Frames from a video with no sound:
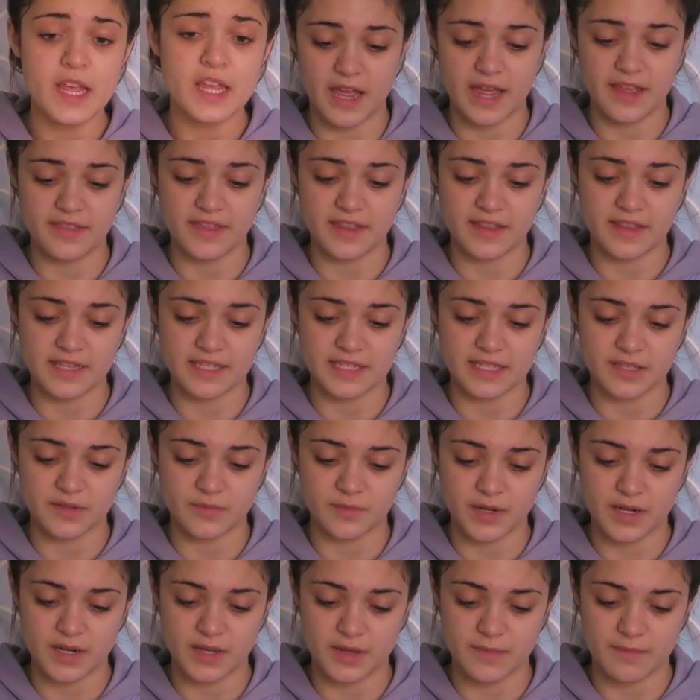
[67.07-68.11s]
I think this
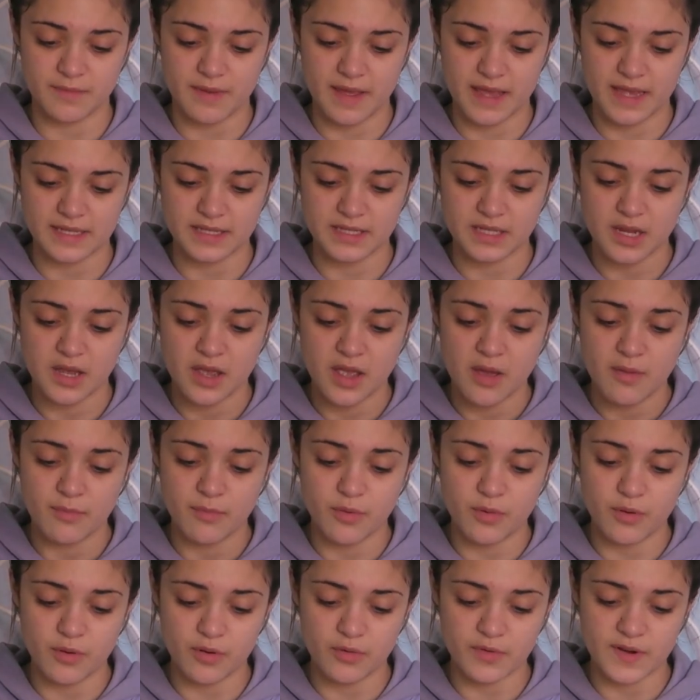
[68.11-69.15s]
is one of the best
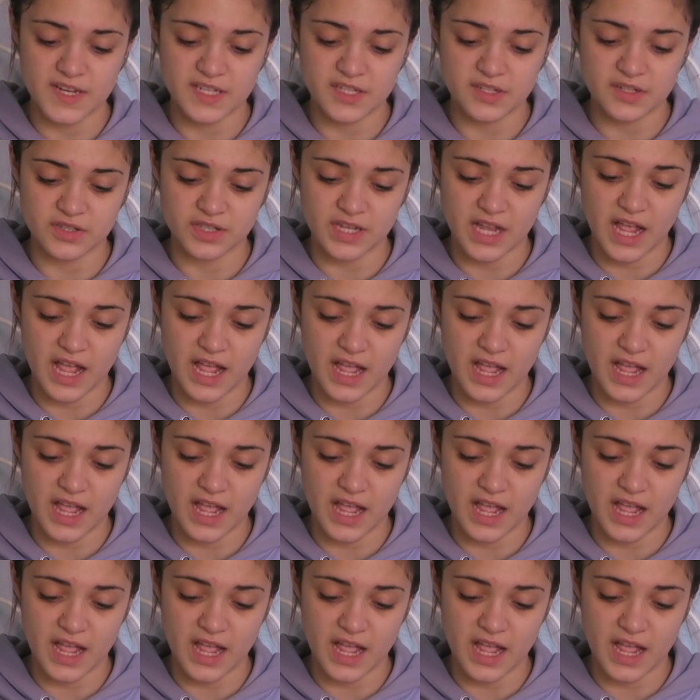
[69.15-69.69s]
pore erasers